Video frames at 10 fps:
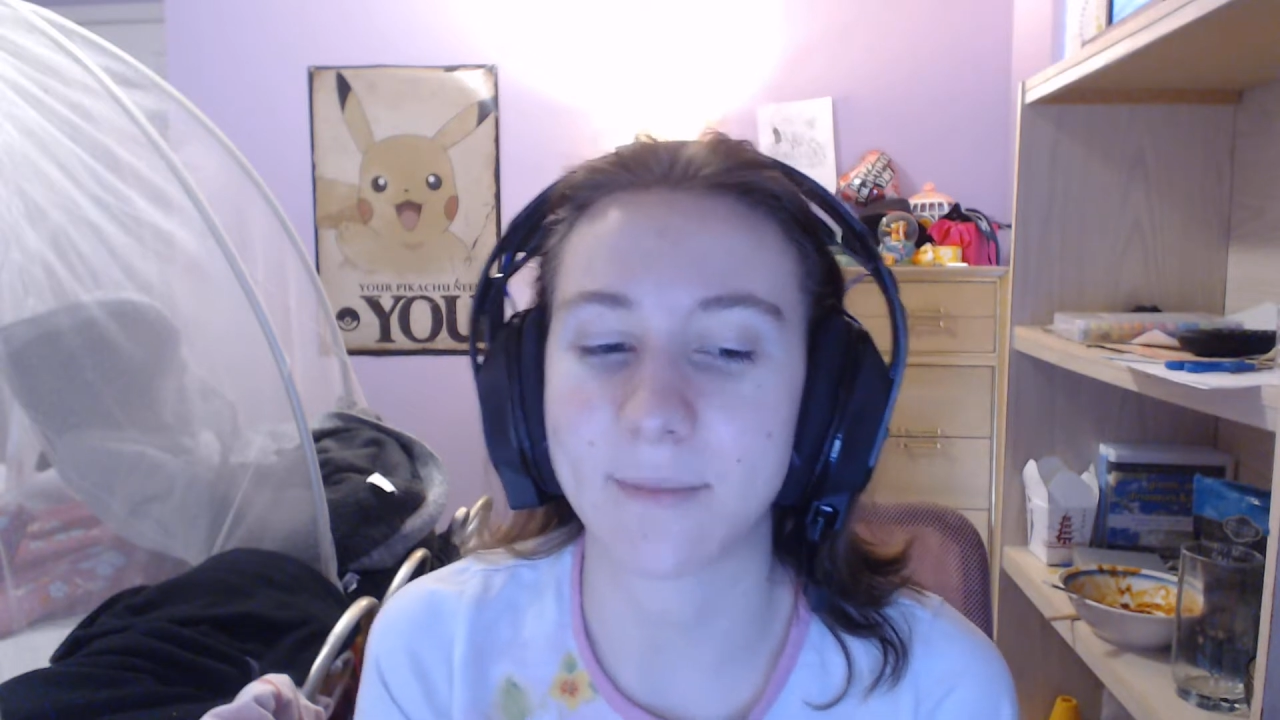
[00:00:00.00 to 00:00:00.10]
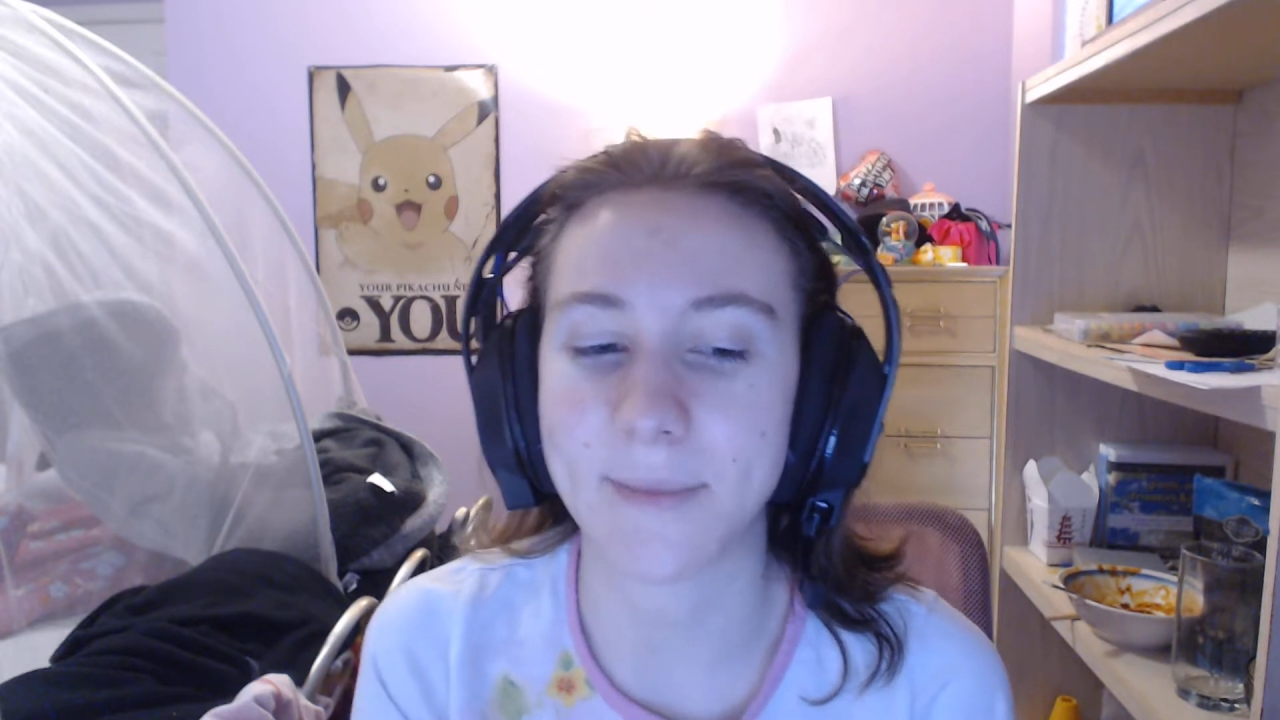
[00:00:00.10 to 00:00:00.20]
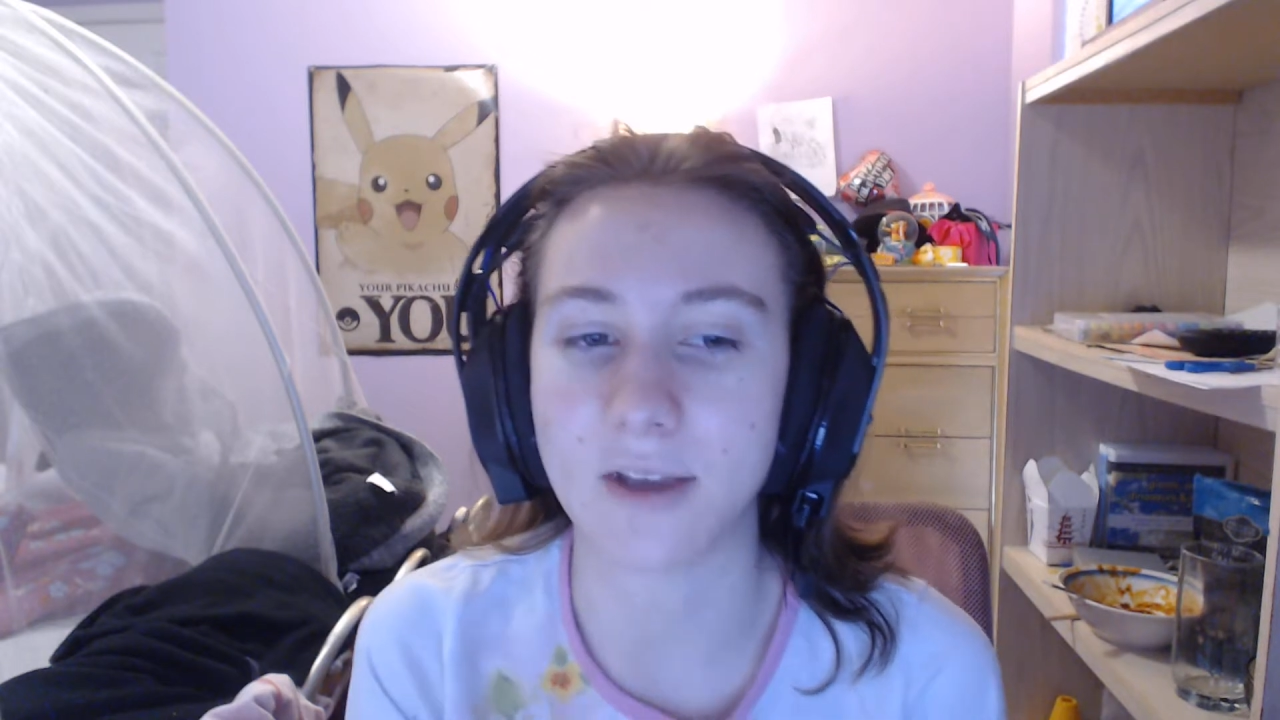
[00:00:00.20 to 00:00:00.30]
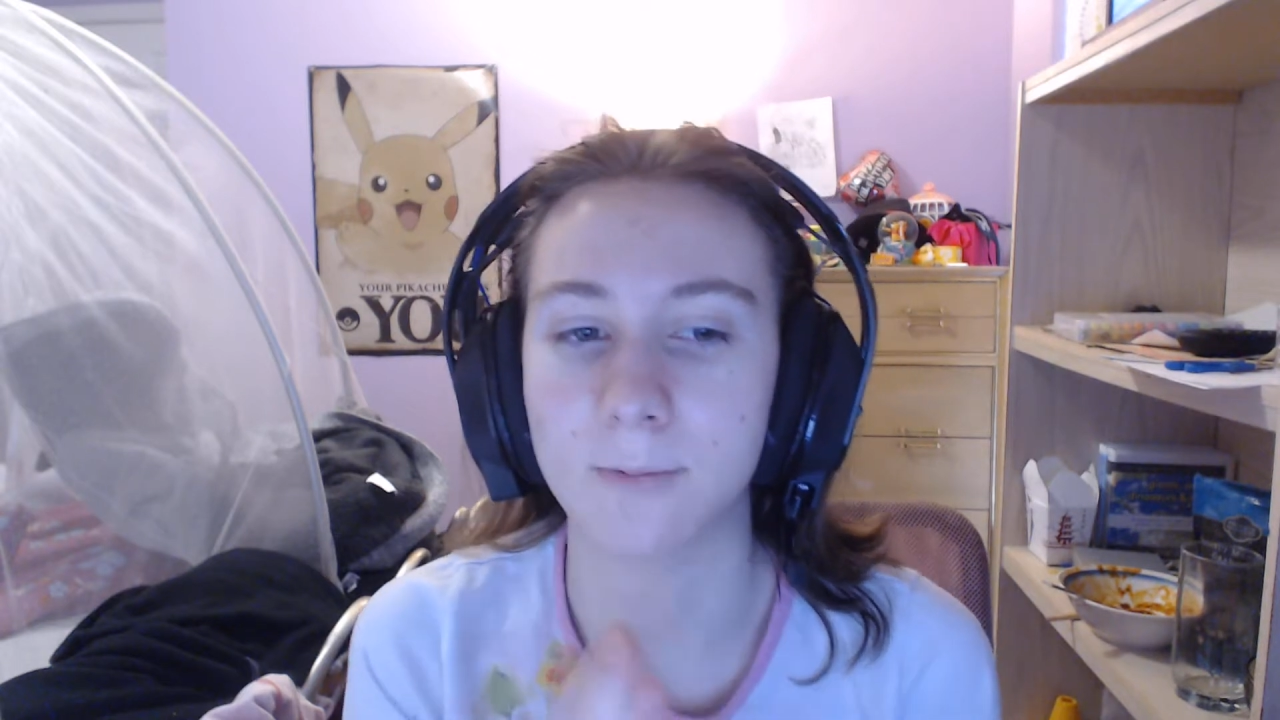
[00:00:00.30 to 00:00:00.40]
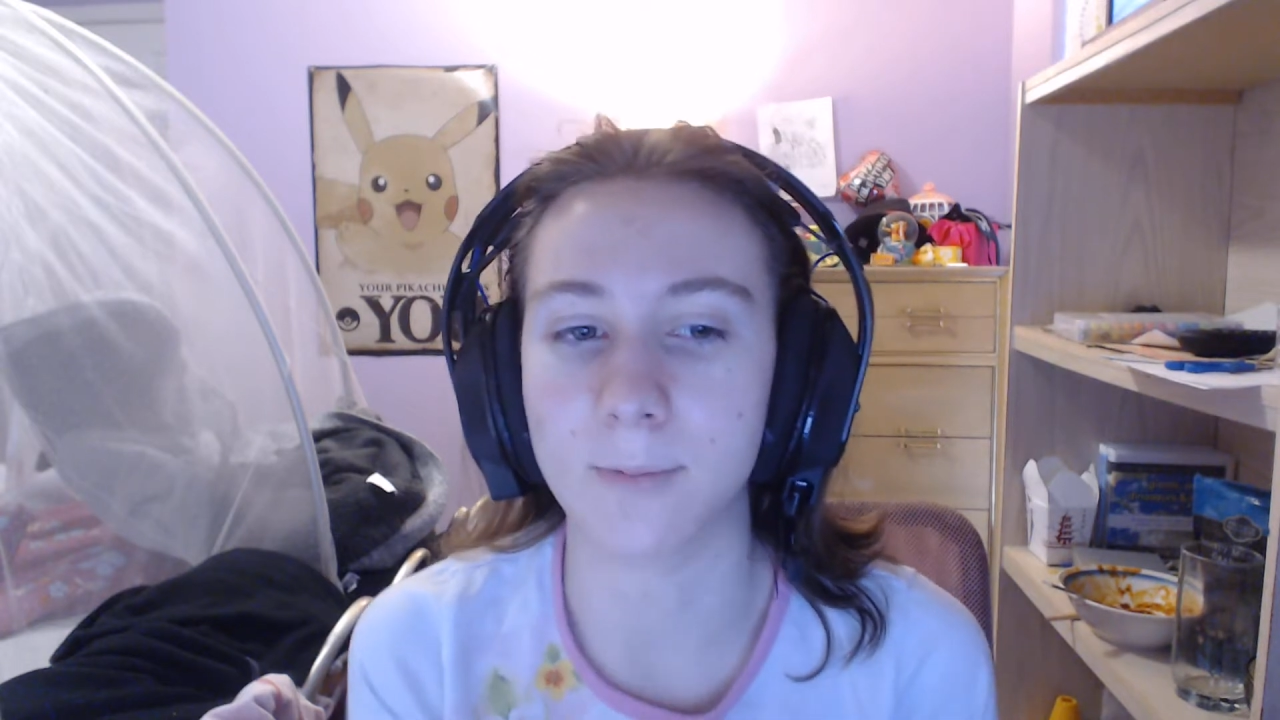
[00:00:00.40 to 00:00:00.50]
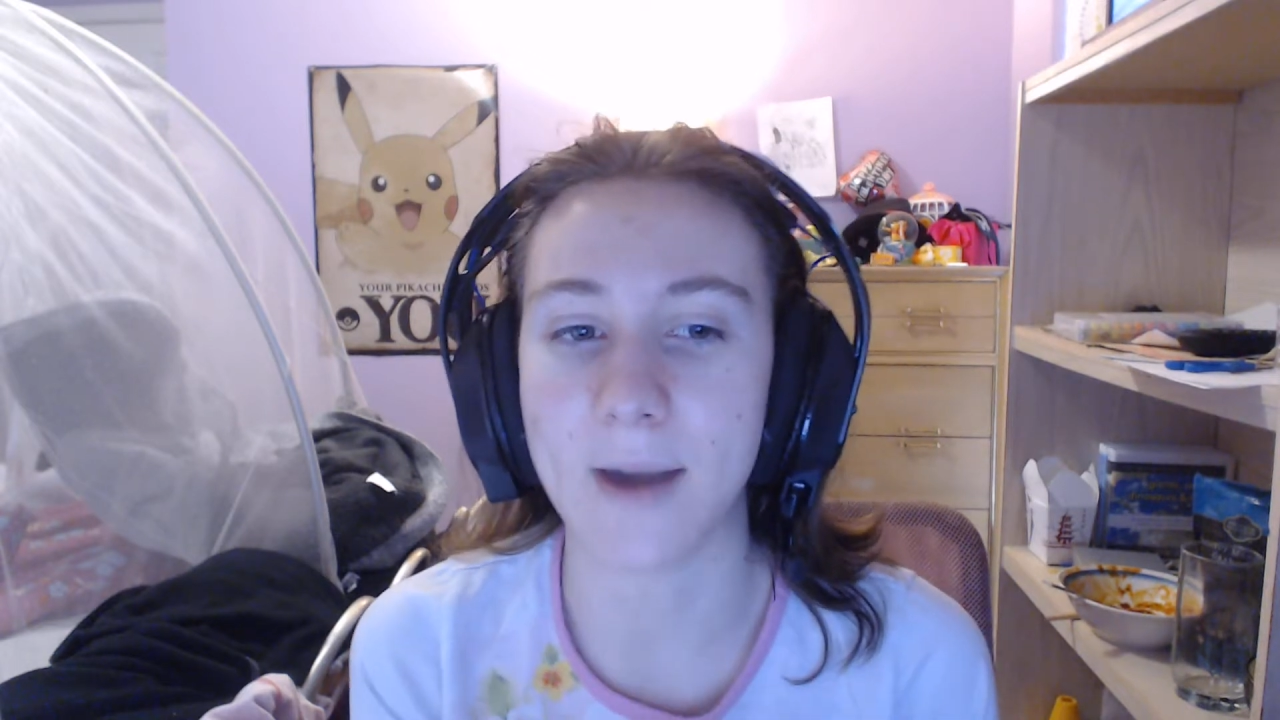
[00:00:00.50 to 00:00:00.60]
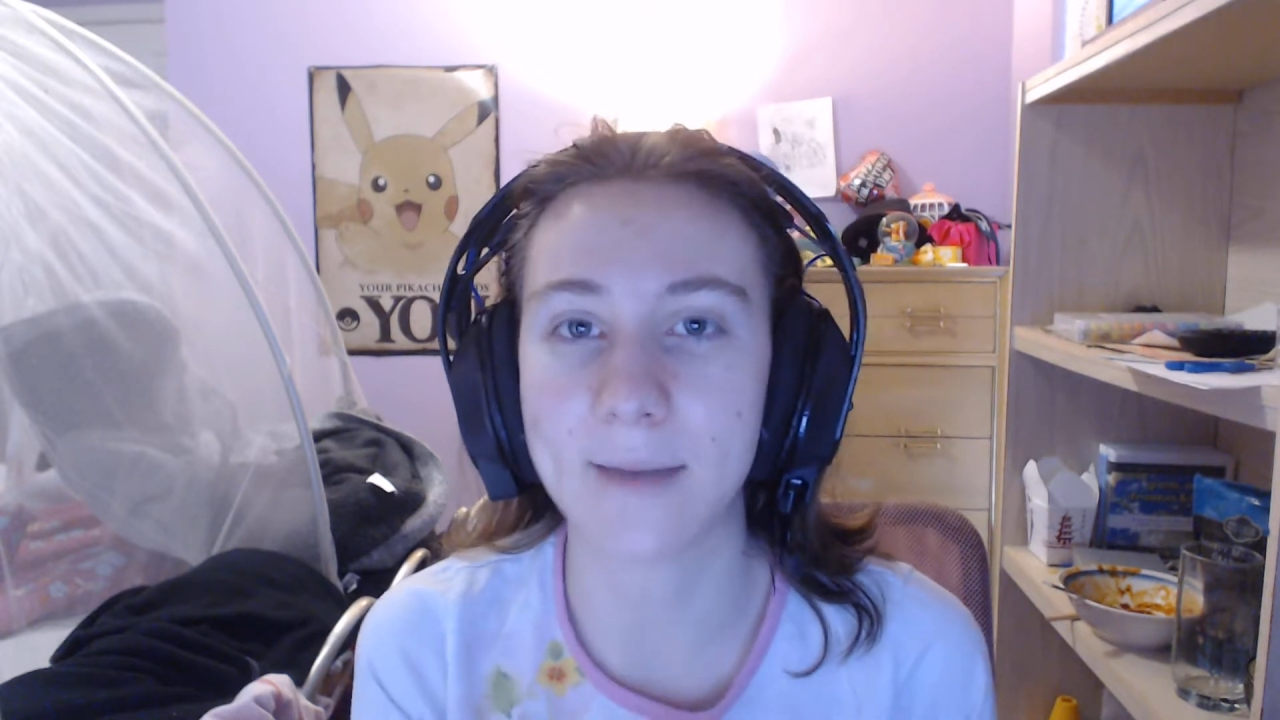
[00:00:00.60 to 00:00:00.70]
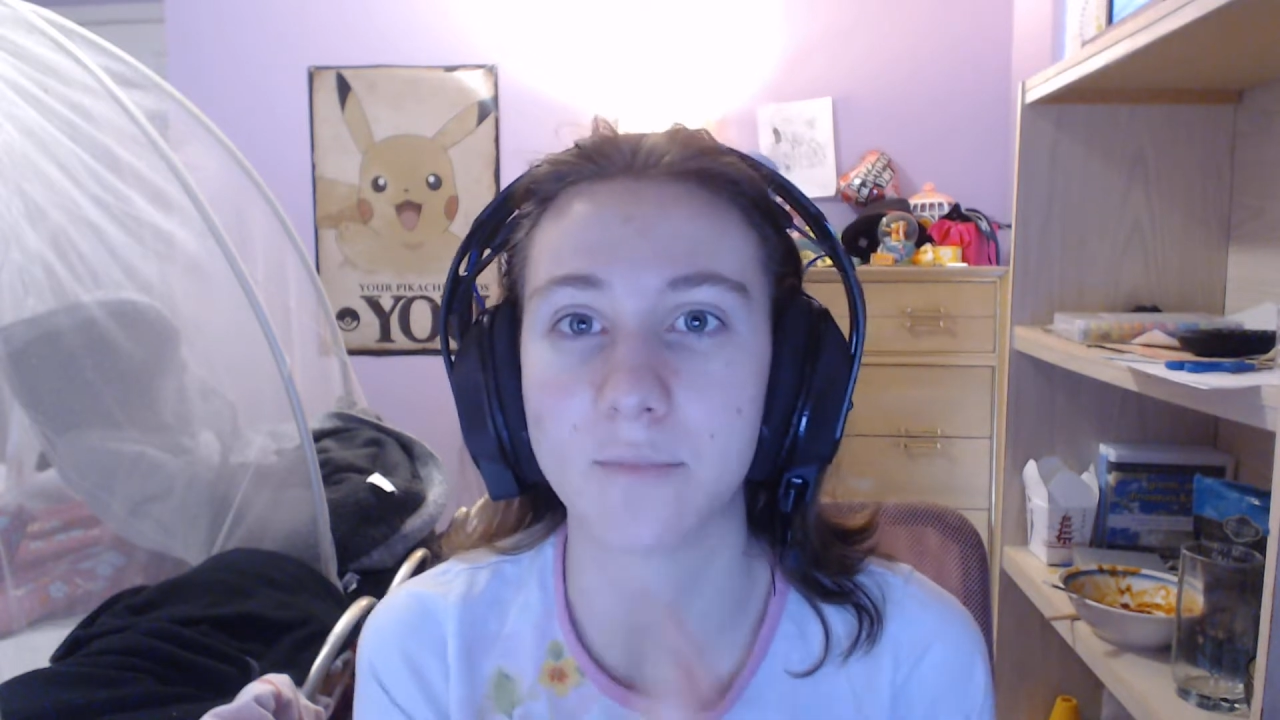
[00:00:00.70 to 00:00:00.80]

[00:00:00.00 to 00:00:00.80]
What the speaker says: being Web